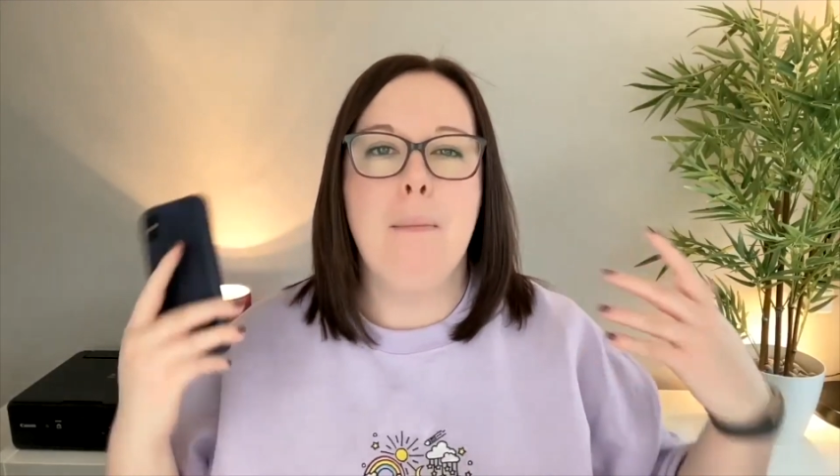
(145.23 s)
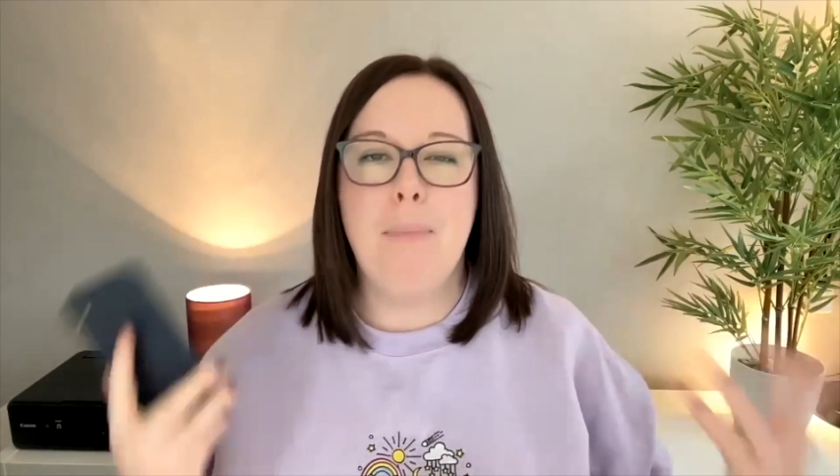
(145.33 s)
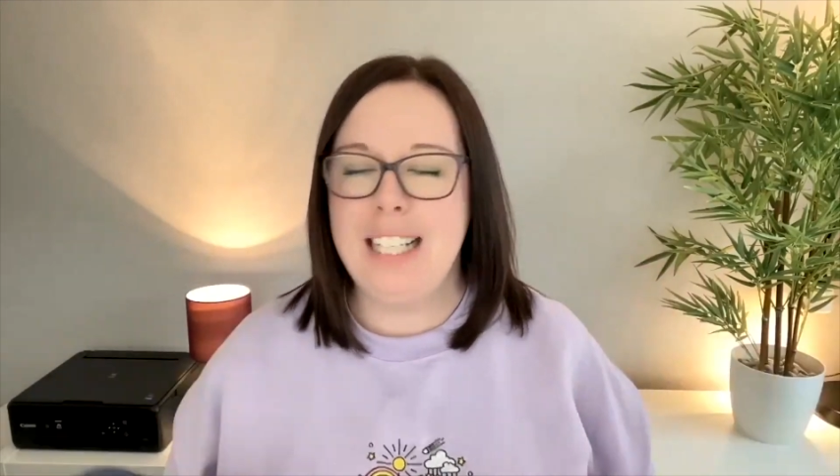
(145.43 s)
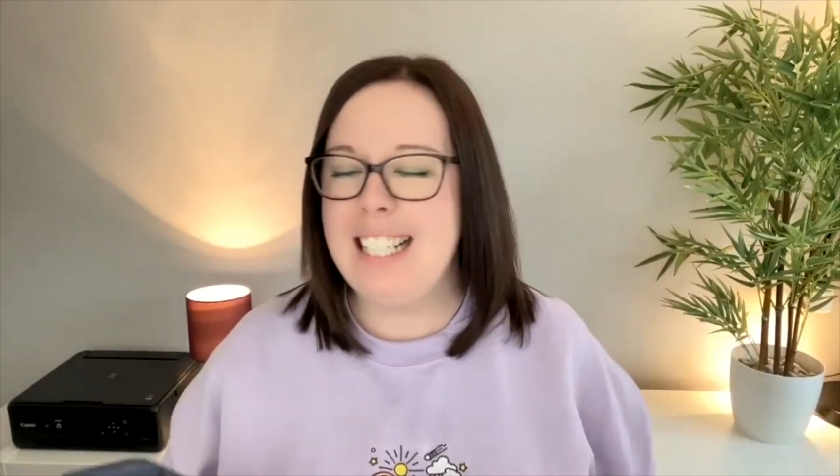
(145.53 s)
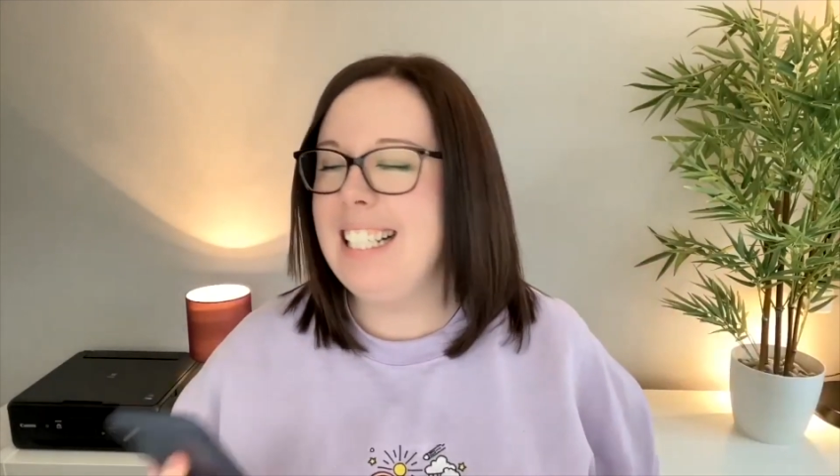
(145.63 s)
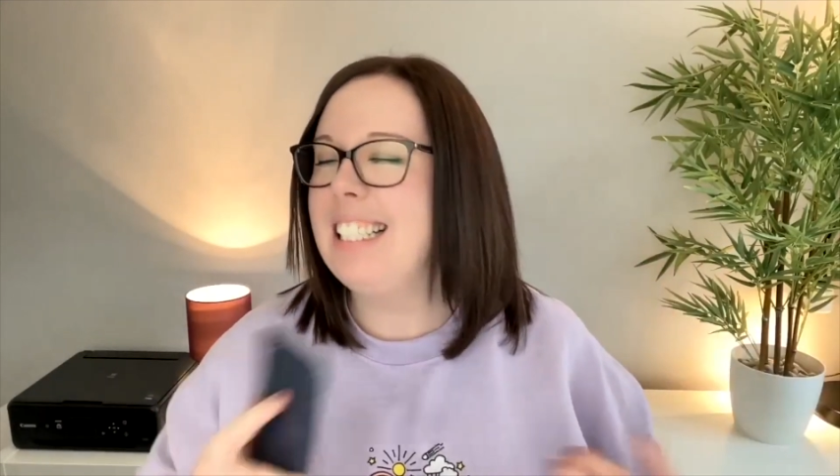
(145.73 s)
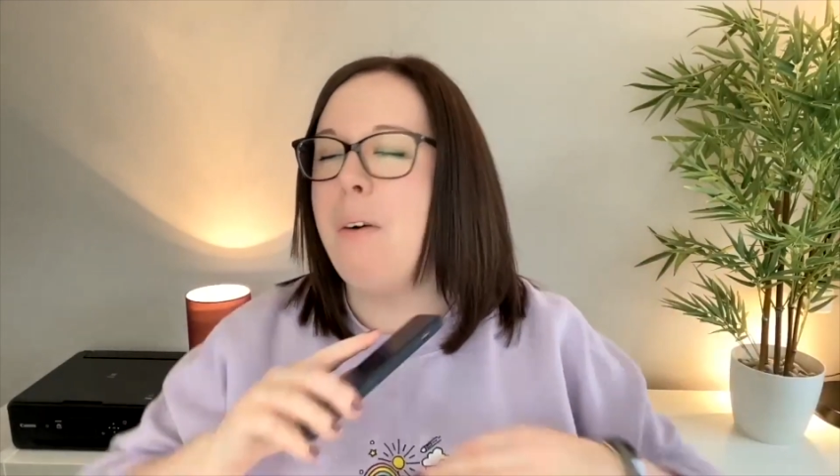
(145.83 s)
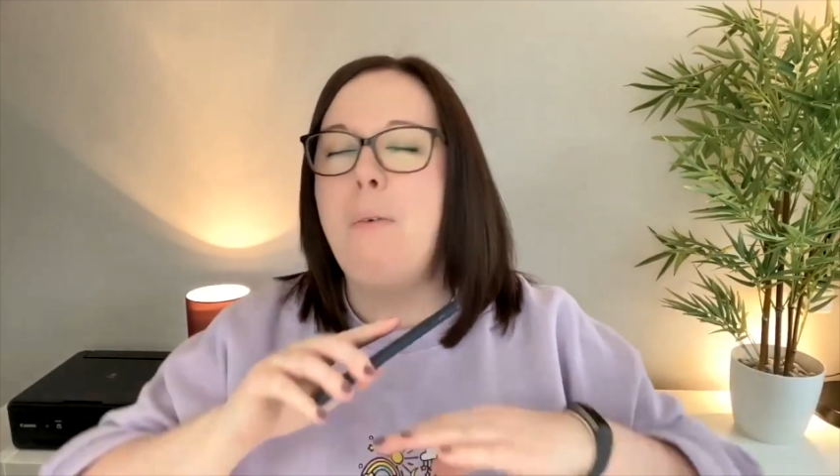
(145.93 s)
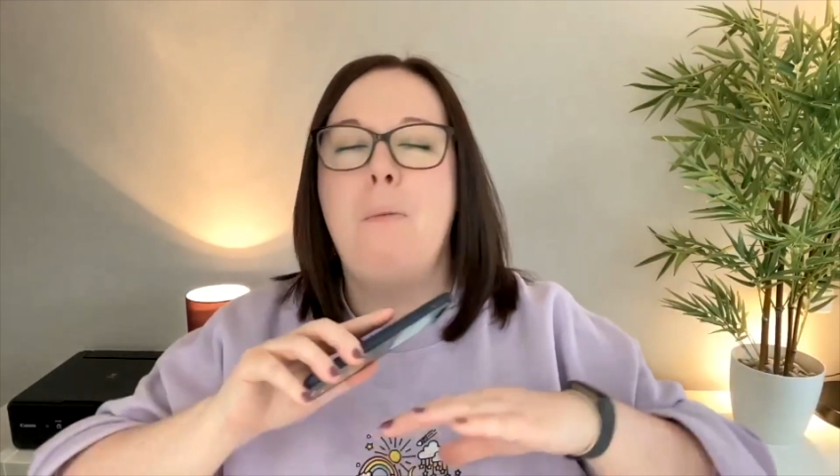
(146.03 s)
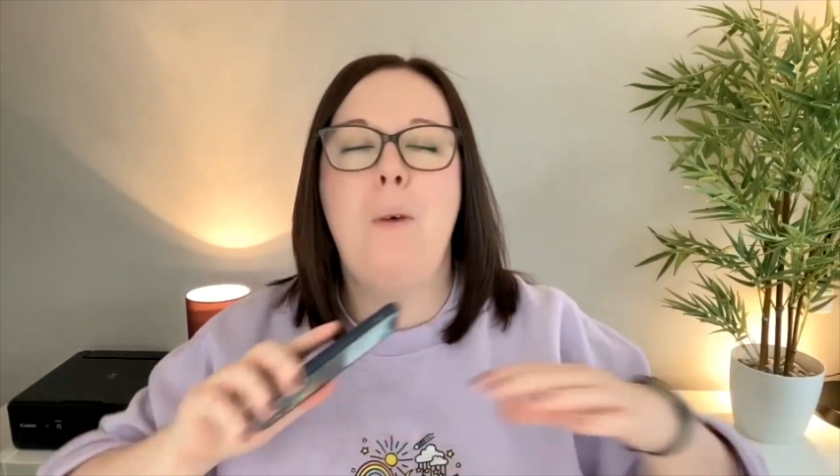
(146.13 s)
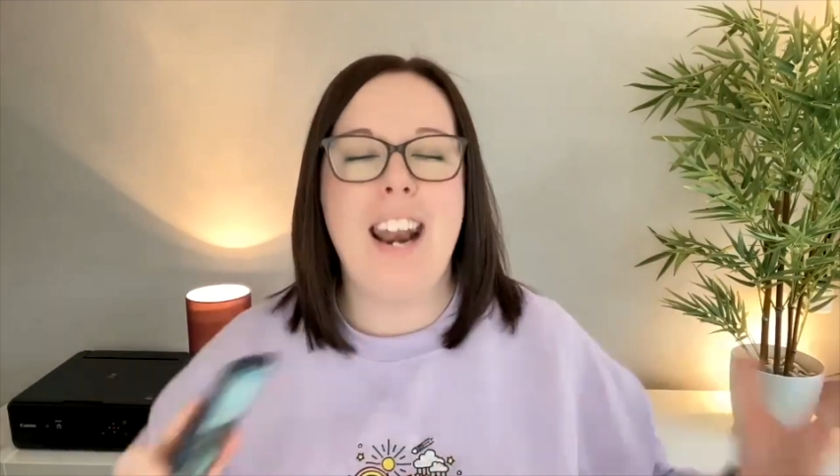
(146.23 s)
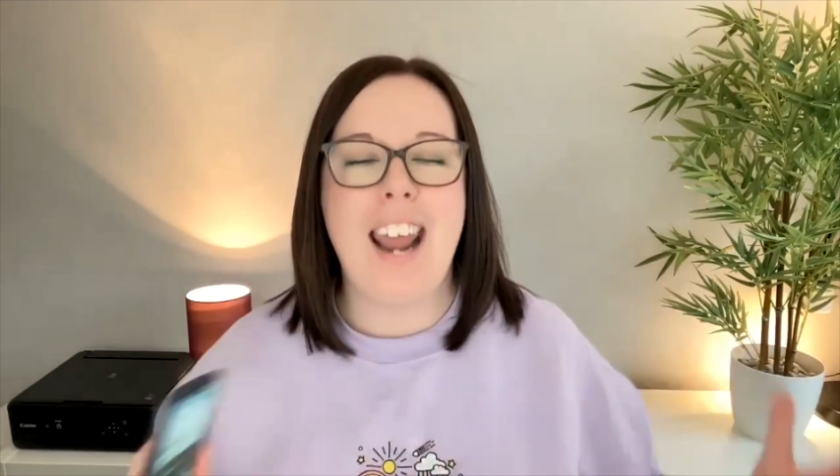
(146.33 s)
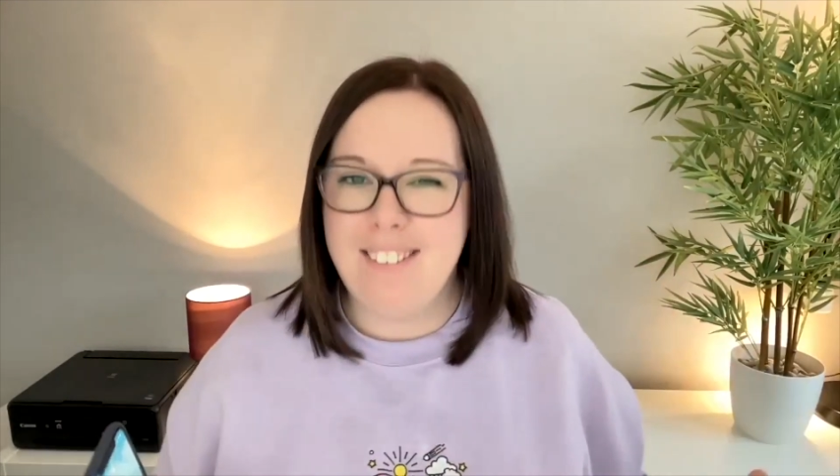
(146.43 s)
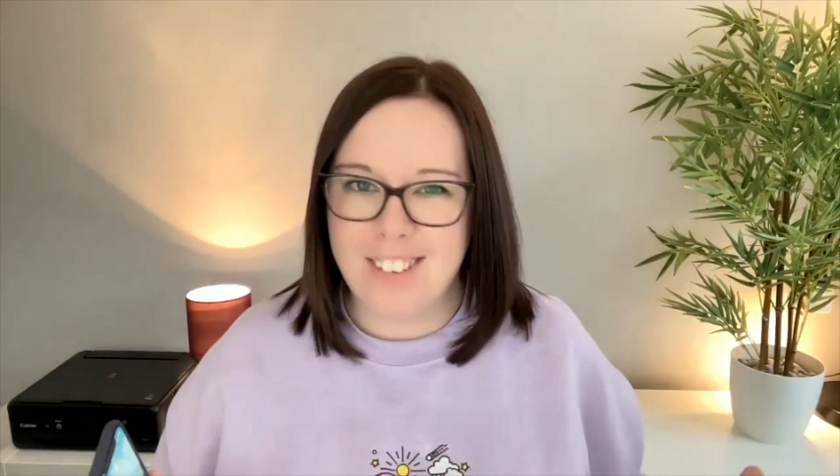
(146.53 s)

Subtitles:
please, whenever